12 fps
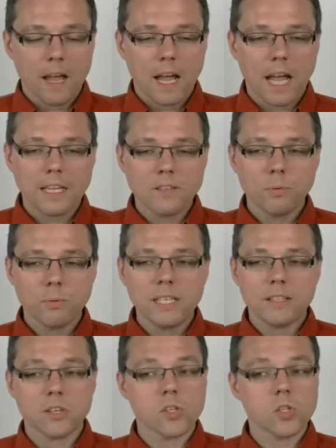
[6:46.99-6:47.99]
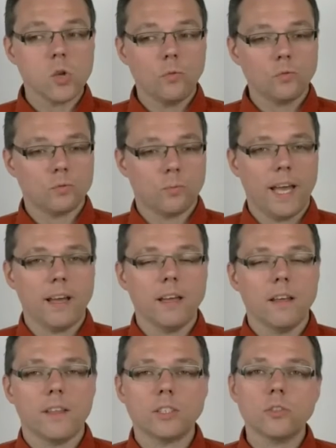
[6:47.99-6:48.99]
and we need a software
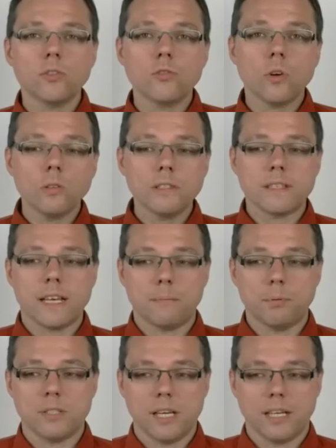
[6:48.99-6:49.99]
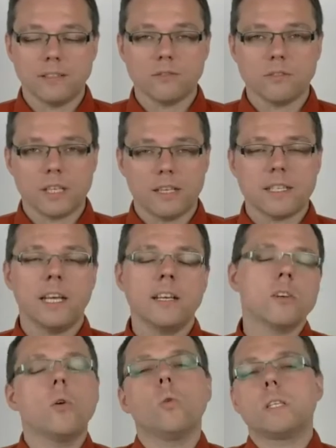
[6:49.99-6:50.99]
that controls that potentiostat, and
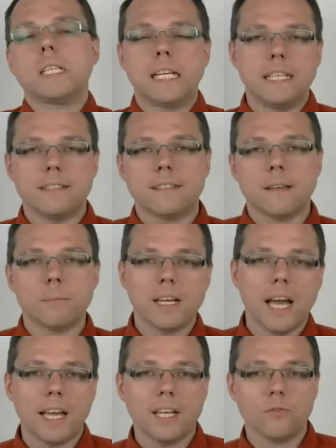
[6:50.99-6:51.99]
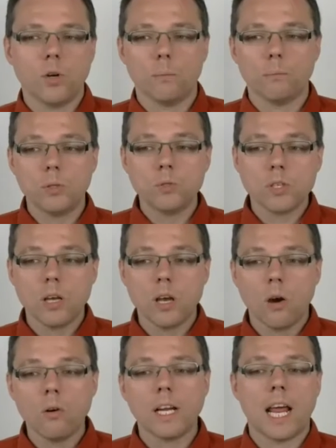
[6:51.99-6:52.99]
accordingly some kind of computer,
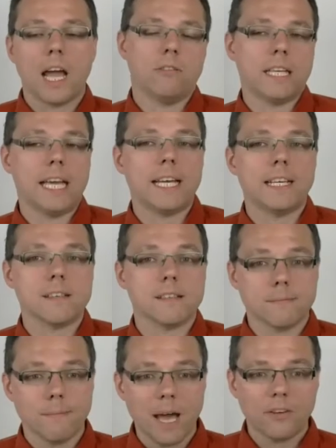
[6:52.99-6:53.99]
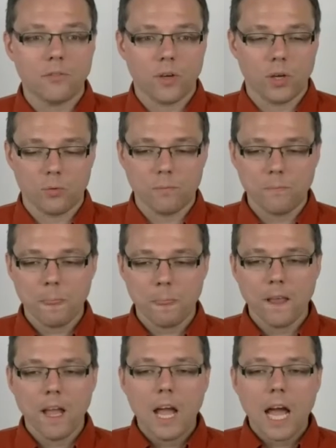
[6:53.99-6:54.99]
or in our case, a smartphone.
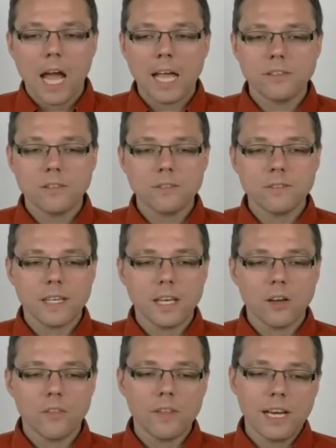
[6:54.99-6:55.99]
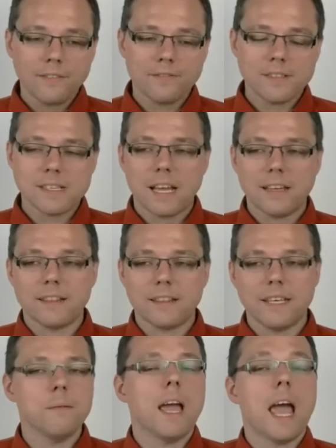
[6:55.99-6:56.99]
And you see on the left side
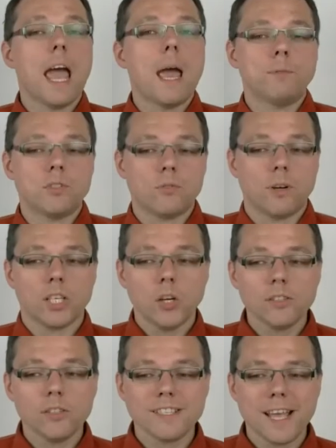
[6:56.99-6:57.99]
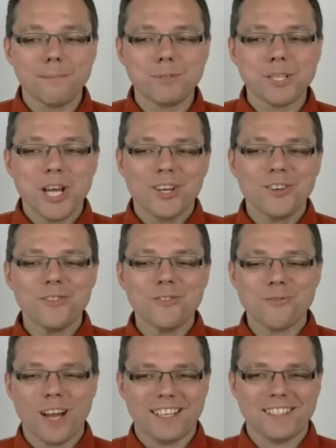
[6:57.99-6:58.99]
the abstract concept, and on the
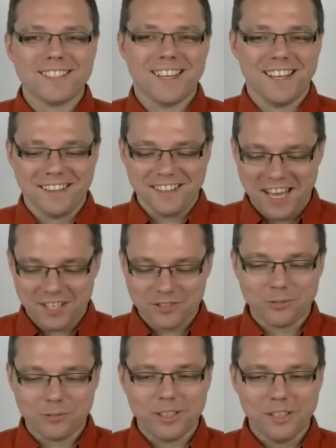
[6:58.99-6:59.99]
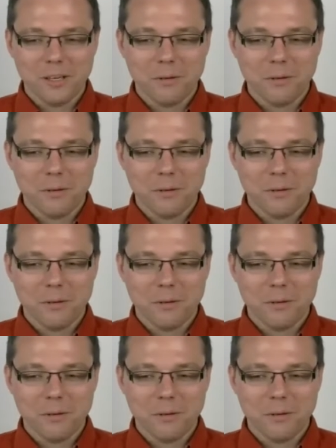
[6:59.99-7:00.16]
right side the actual